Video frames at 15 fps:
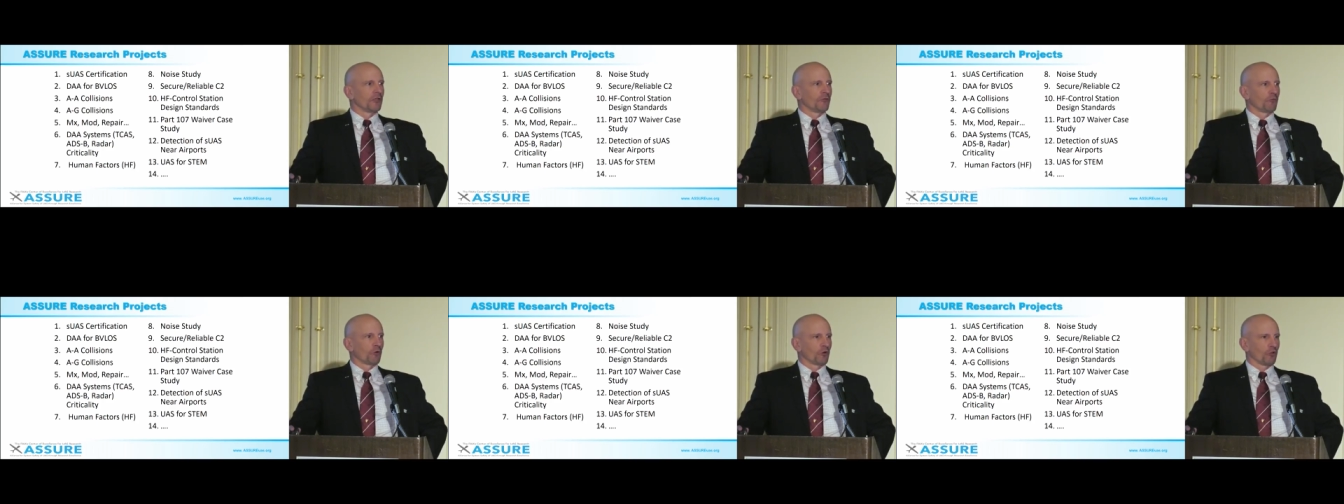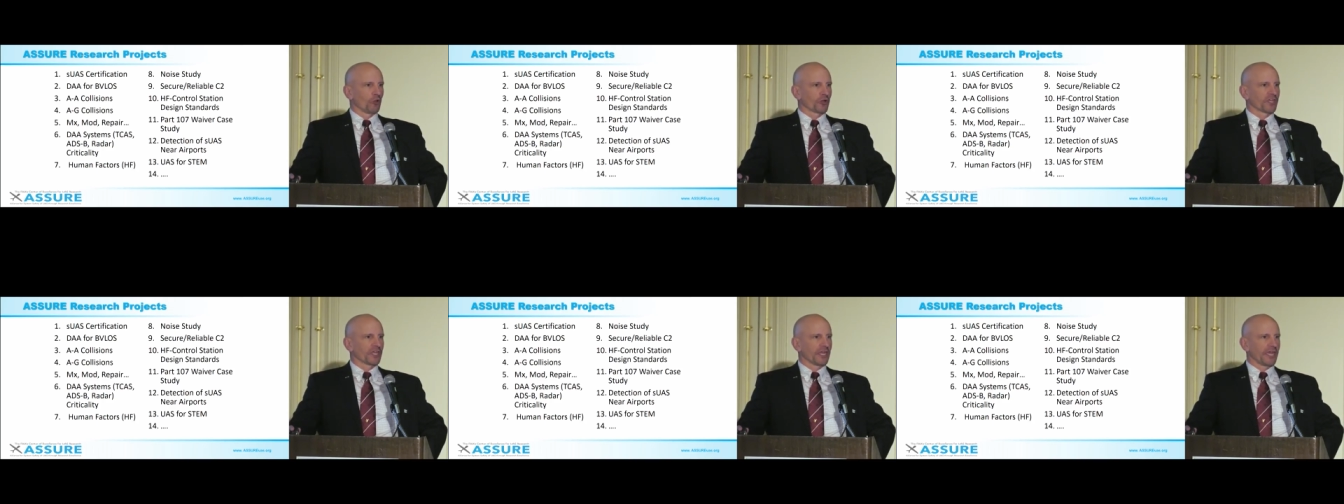we're
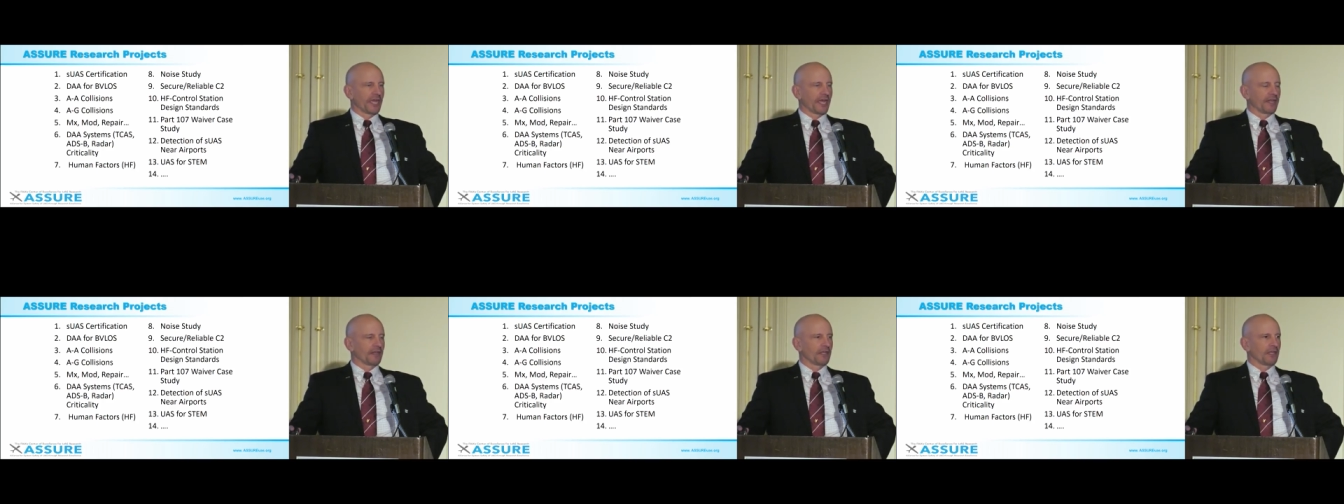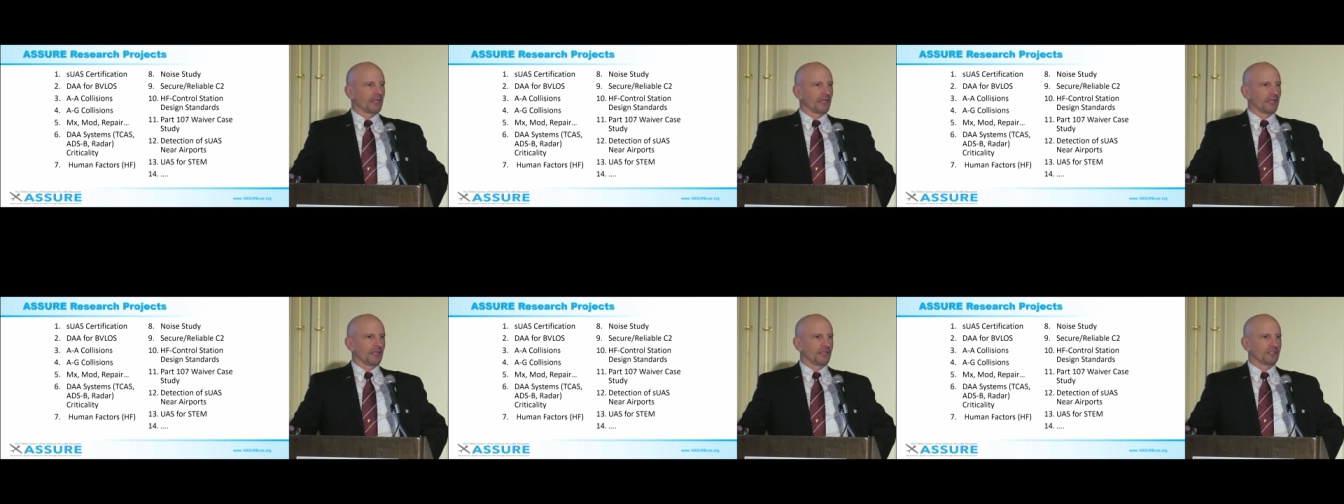looking
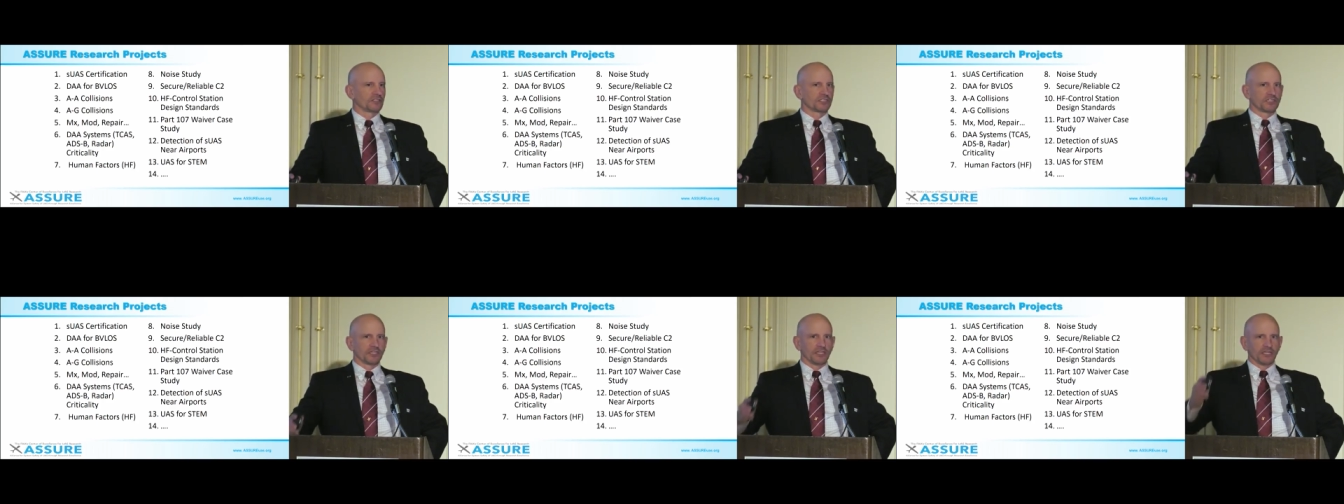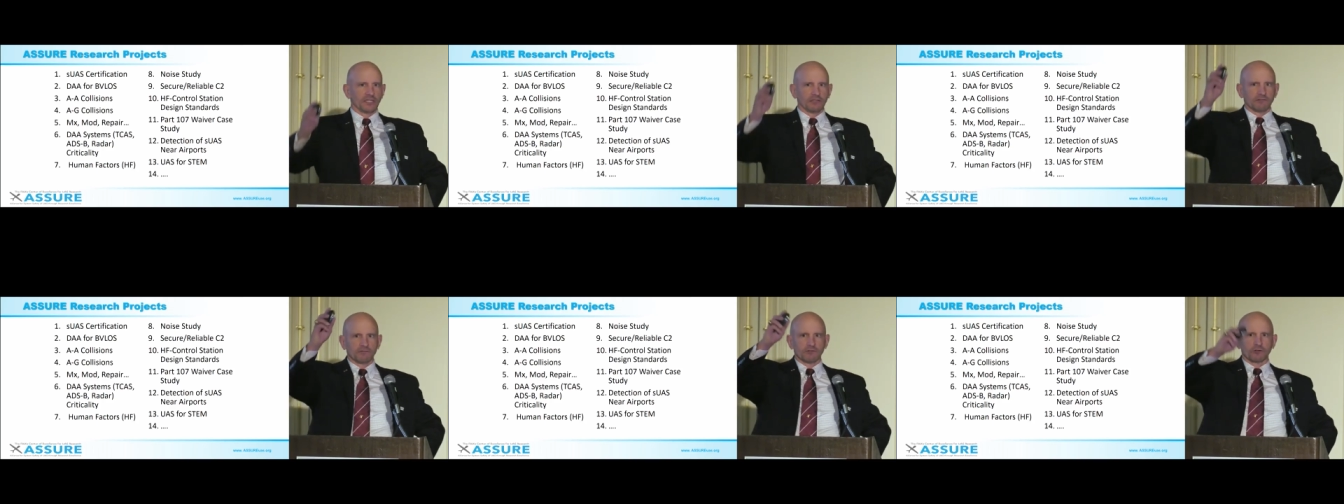at, is
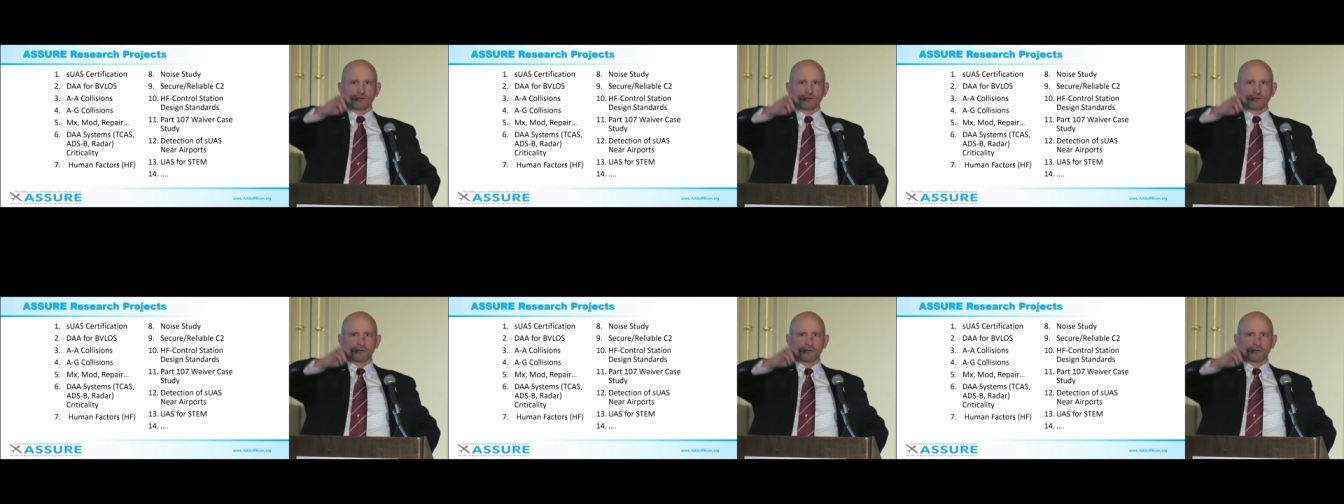the